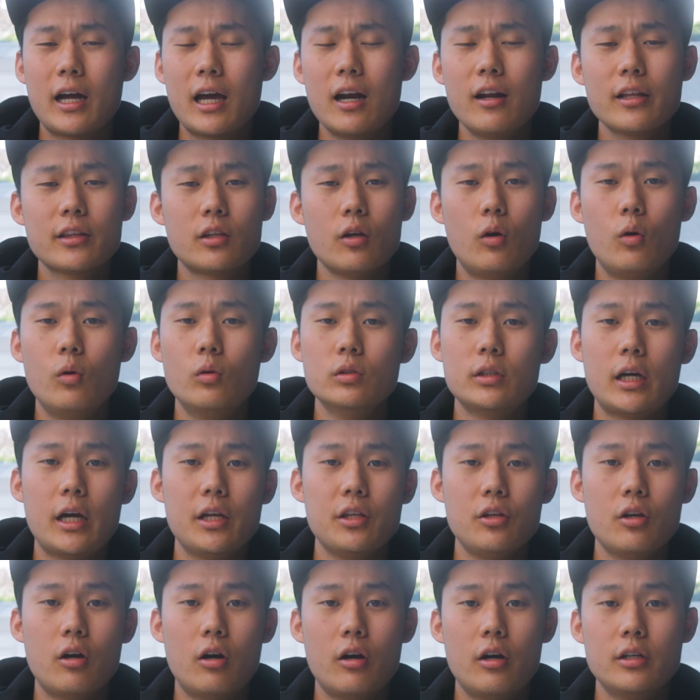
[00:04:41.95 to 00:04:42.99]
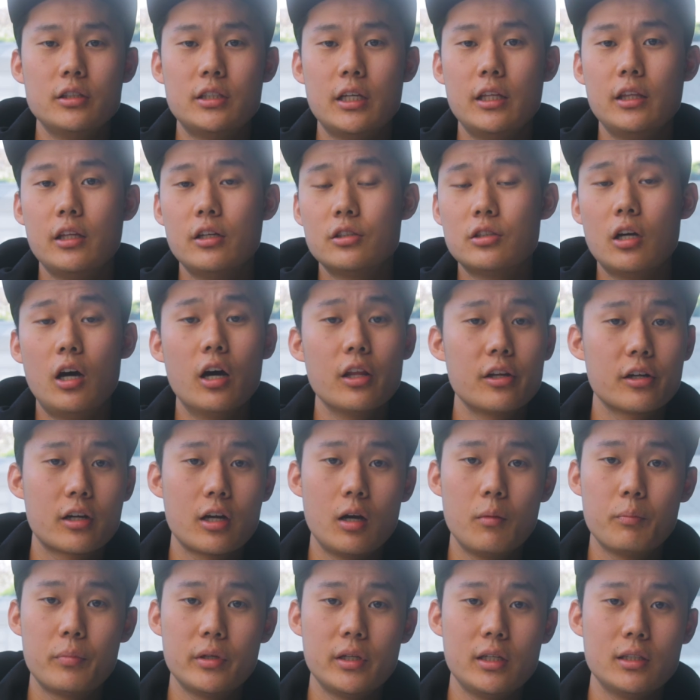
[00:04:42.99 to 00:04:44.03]
kind of the whole 9 yards. And there's other
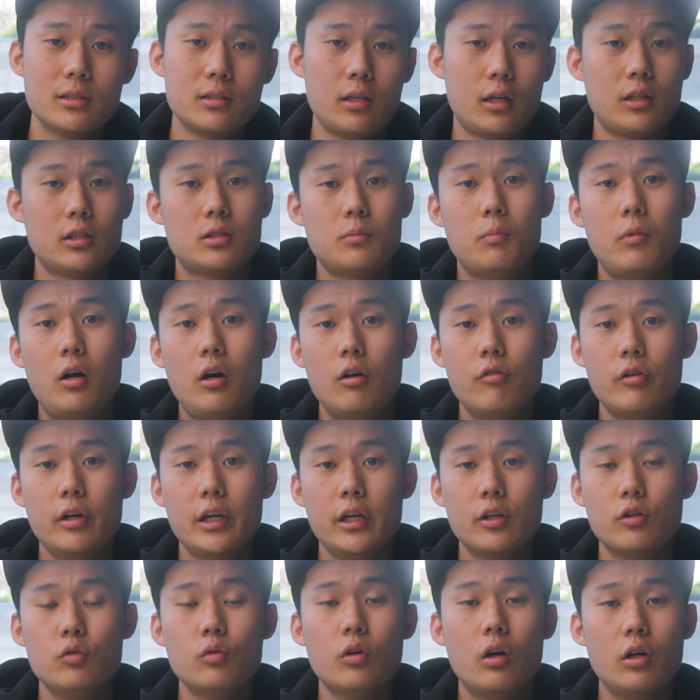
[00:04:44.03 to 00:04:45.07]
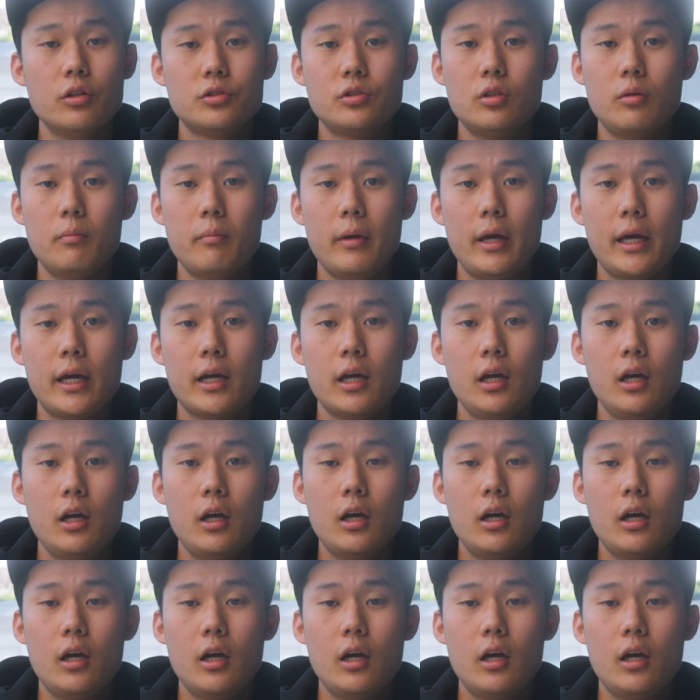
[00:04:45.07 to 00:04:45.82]
companies like Small Rig who also make